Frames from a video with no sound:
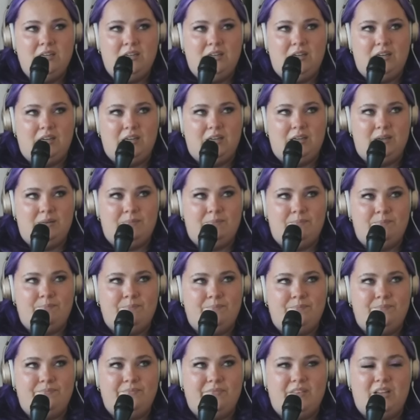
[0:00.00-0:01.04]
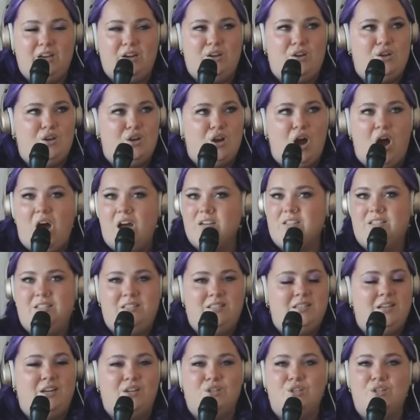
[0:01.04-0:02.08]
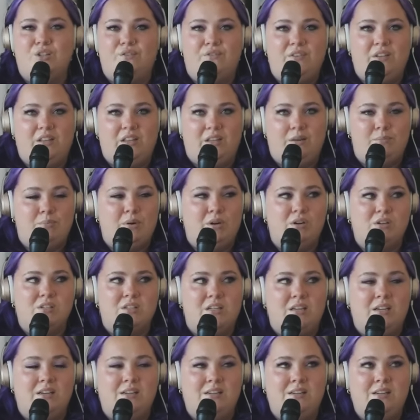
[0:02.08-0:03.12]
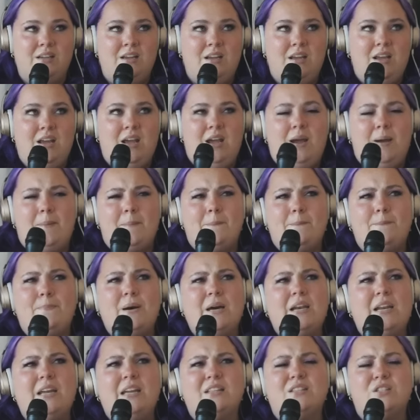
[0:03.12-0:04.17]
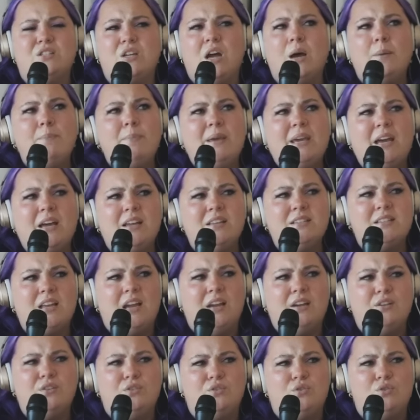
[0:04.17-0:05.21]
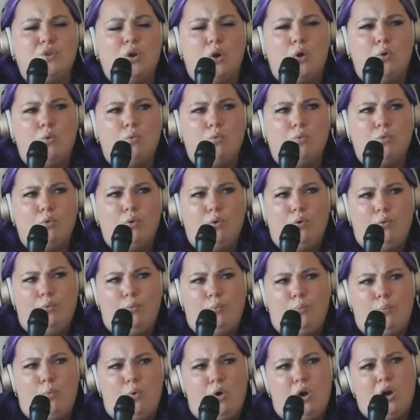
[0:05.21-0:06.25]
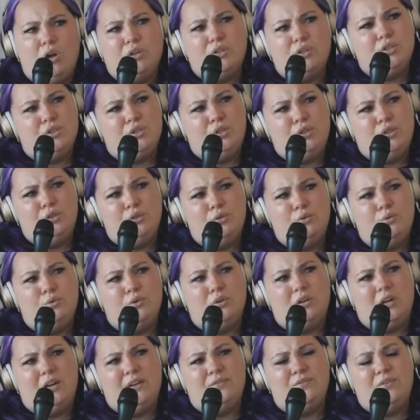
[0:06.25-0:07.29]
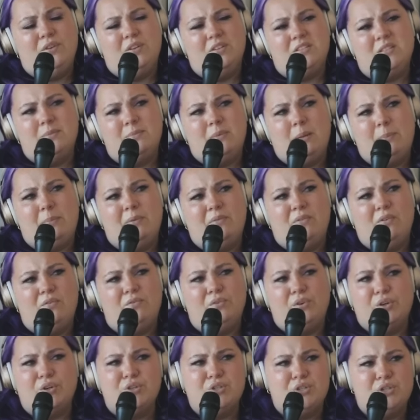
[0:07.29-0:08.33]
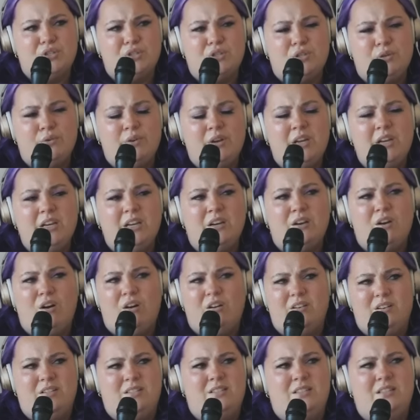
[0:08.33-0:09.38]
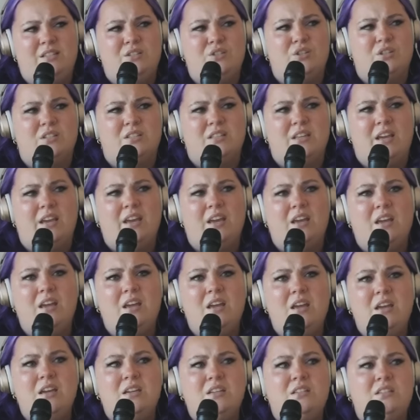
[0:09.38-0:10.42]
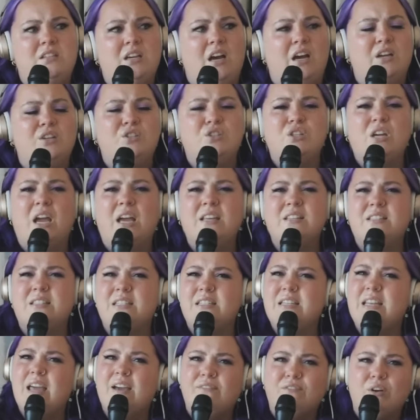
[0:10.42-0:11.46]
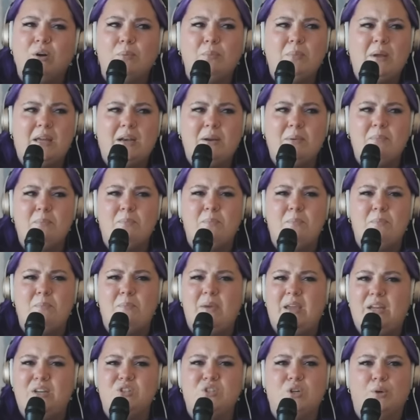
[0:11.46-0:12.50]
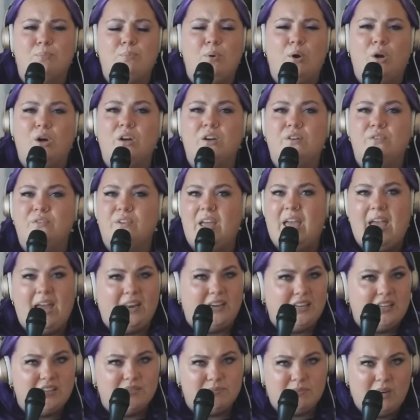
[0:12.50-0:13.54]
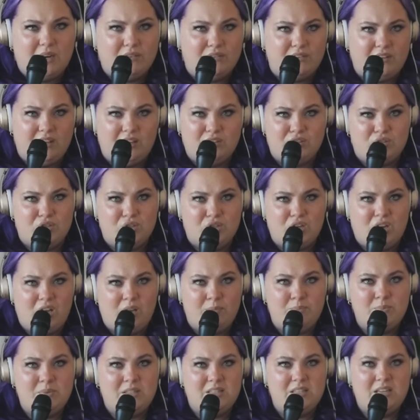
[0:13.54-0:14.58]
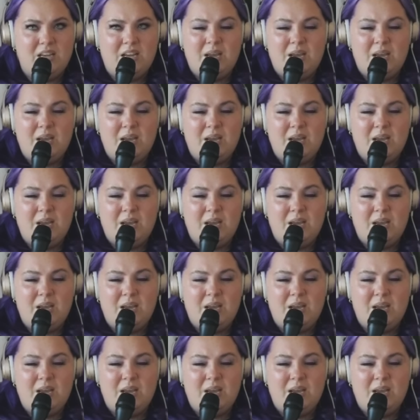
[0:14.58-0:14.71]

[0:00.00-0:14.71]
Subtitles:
not touchy-feely person. But it's not because I don't want to, or I feel some type of aversion to it. It honestly just, like, touch has never been a major part of any of my relationships.